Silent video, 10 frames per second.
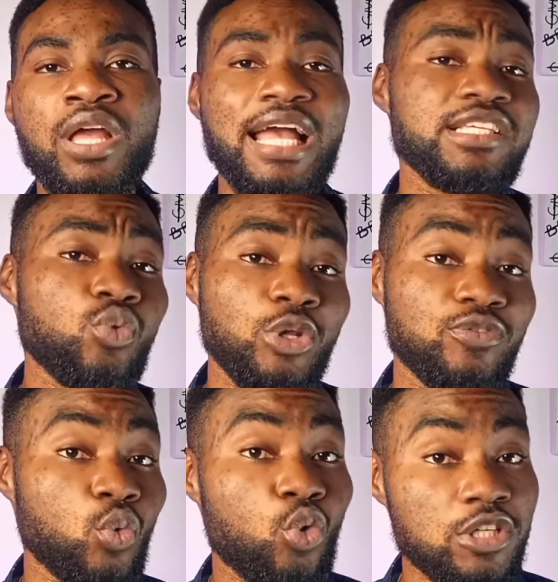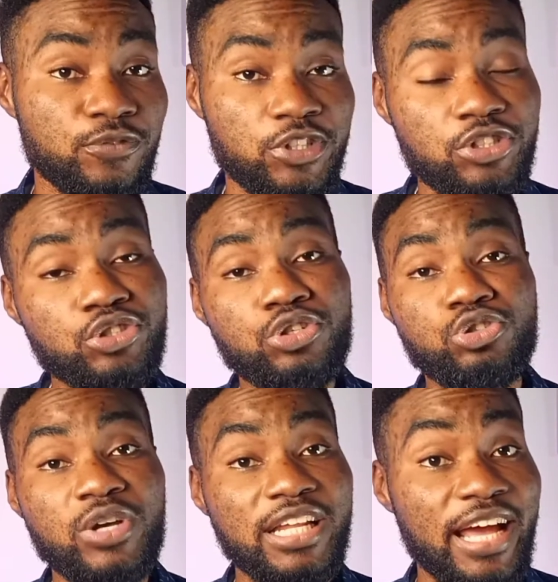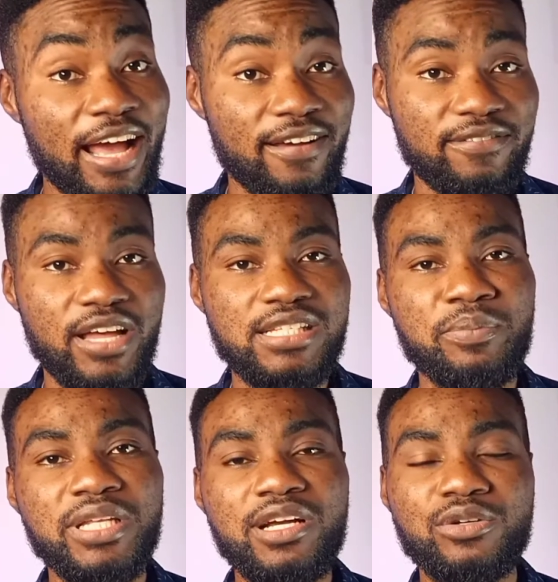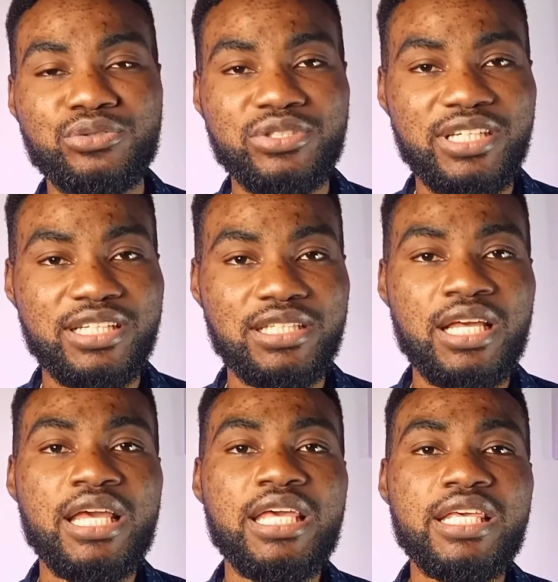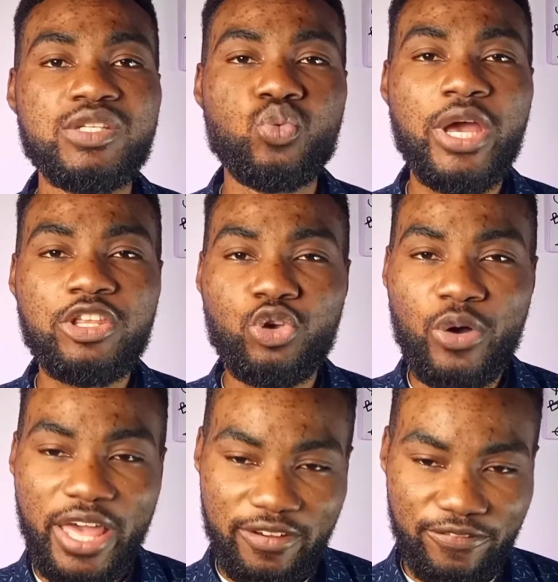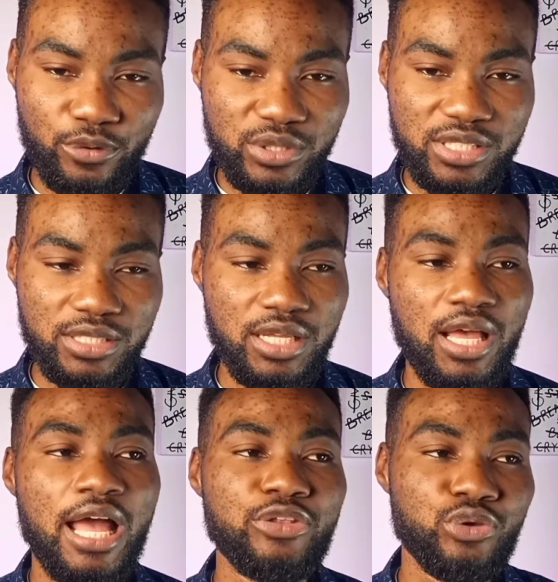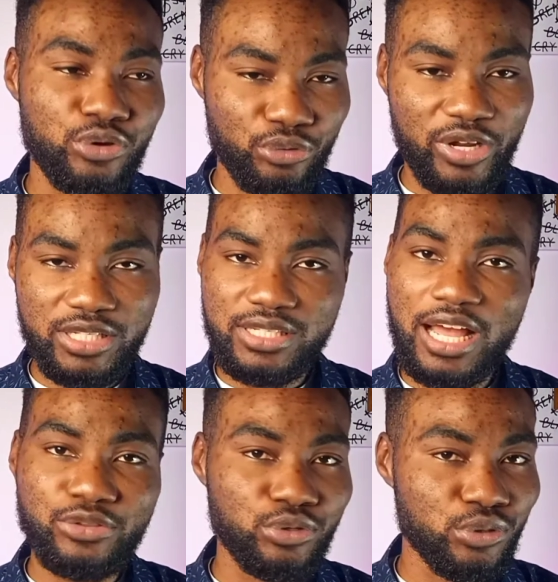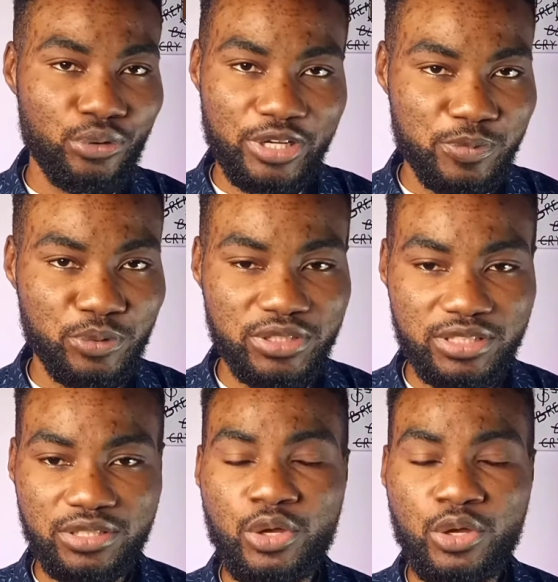I think one of the worst frustrations you can have as a medical student is when your efforts and your grades are not corresponding.